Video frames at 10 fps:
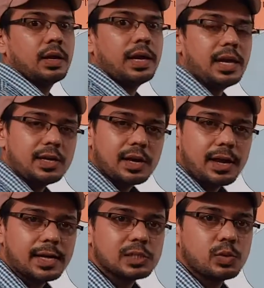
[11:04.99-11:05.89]
Area,
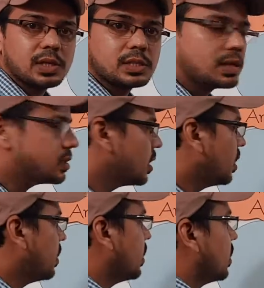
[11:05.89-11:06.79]
as we discussed
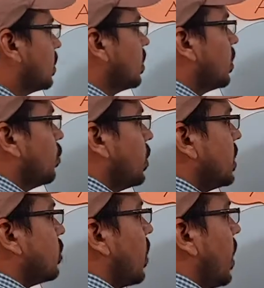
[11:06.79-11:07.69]
earlier,
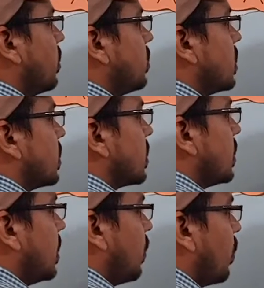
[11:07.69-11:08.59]
we'll try to
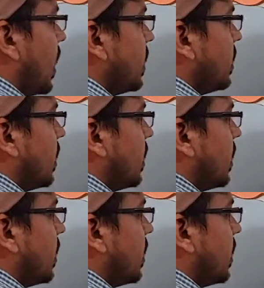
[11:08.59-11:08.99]
just divide